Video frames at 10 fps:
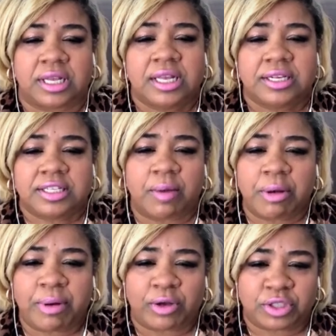Someone
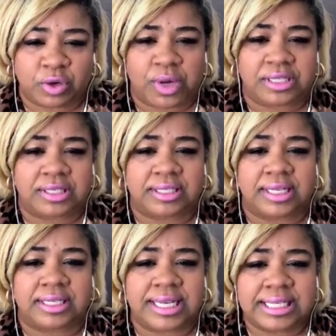posed a question that says,
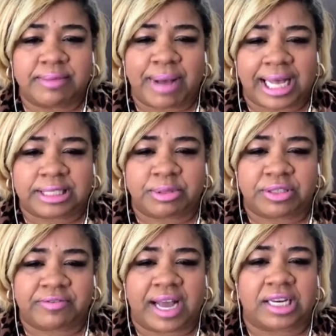"Is it possible to
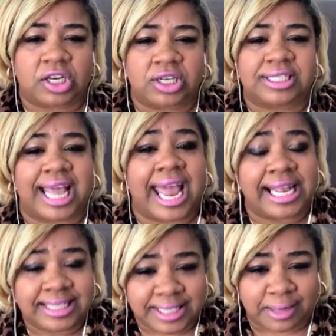find looks and
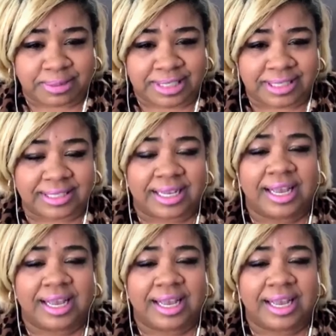substance,